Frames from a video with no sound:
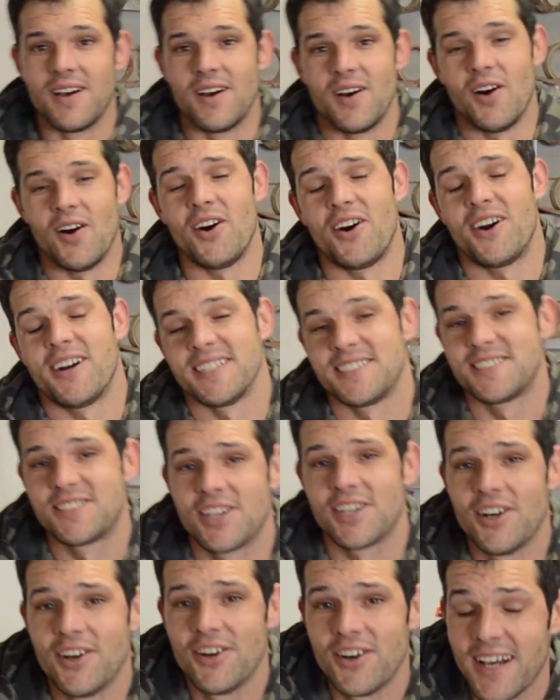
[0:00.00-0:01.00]
Alright,
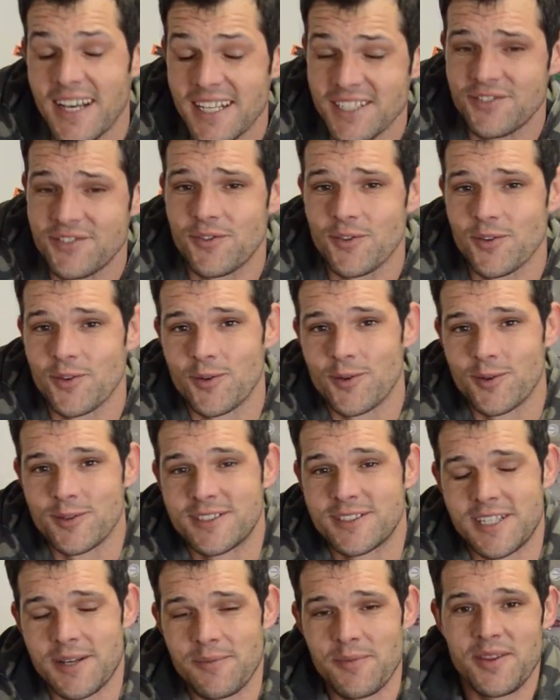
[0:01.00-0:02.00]
so as for
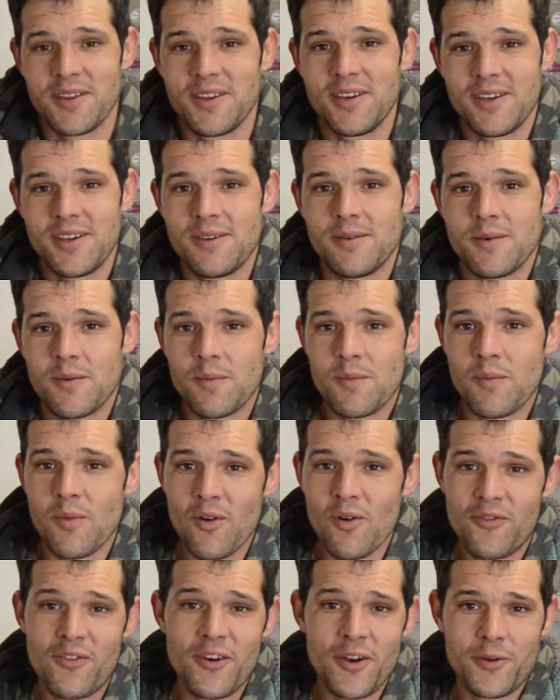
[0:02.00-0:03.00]
some of the
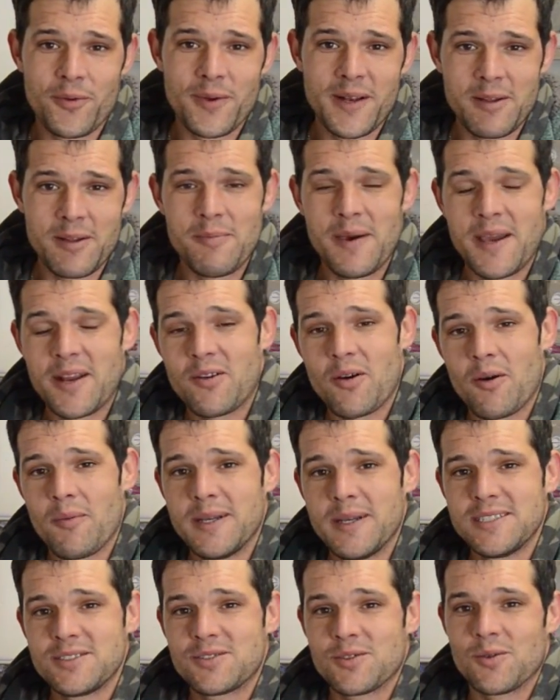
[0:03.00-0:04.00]
more frequently made
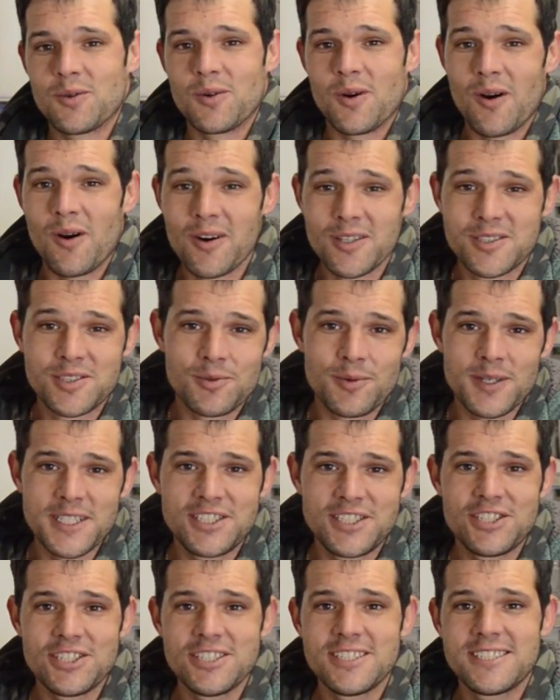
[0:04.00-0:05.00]
comments or asked
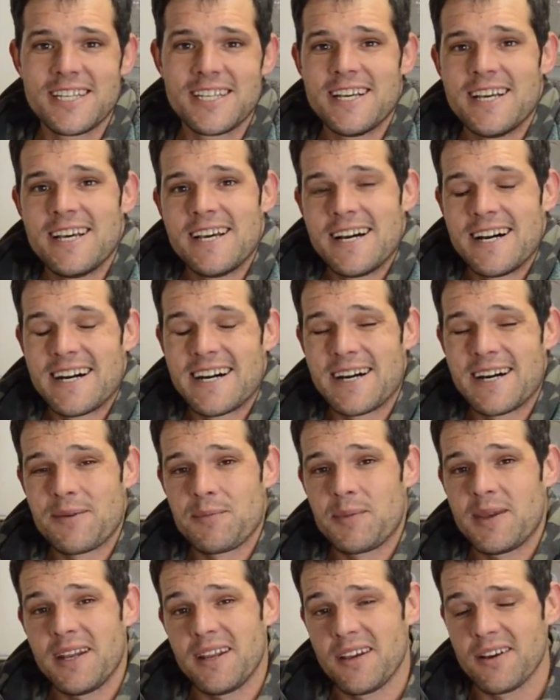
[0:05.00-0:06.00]
questions, I'm
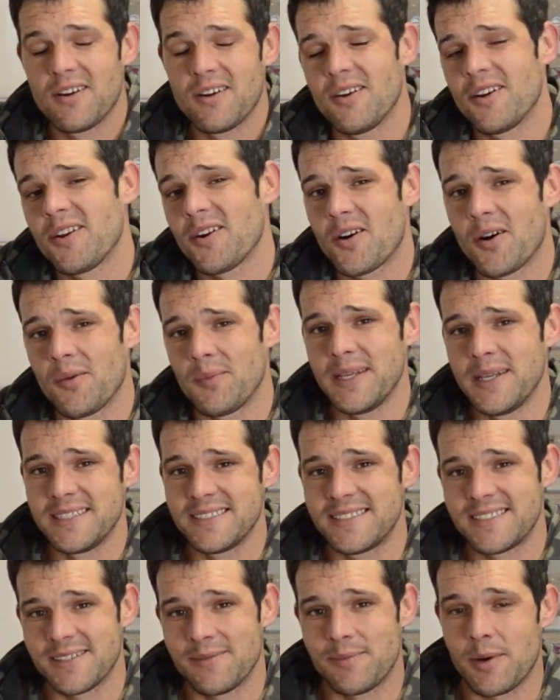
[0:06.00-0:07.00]
getting a lot of
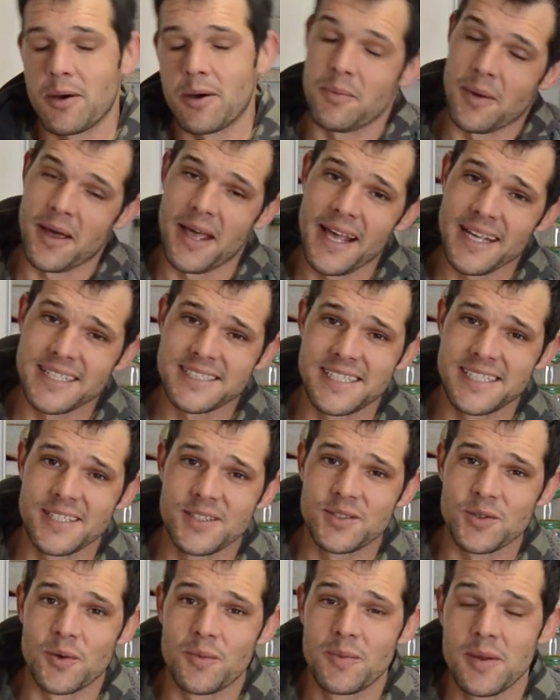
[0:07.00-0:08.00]
comments about my
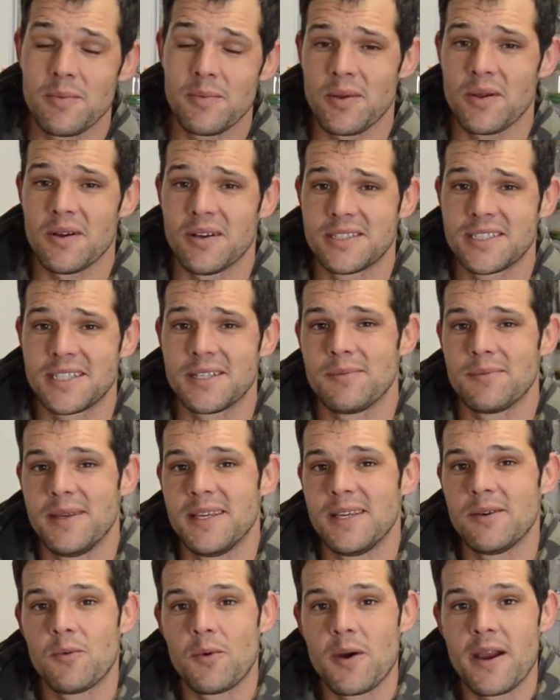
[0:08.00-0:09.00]
accent or people asking
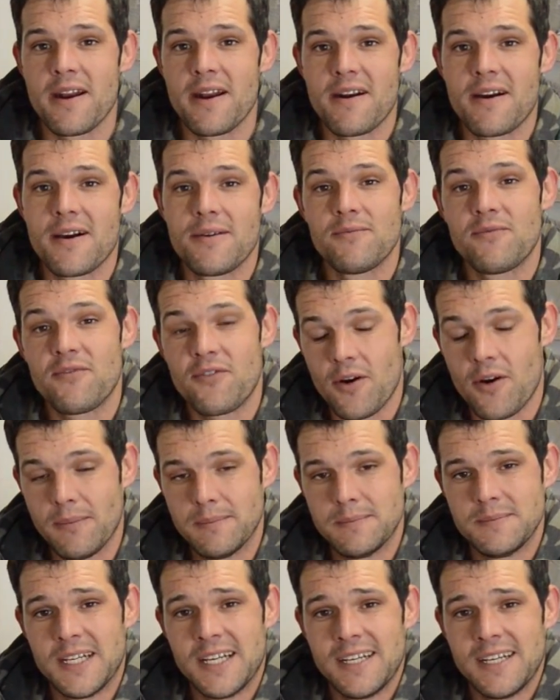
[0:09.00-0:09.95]
me where I'm from.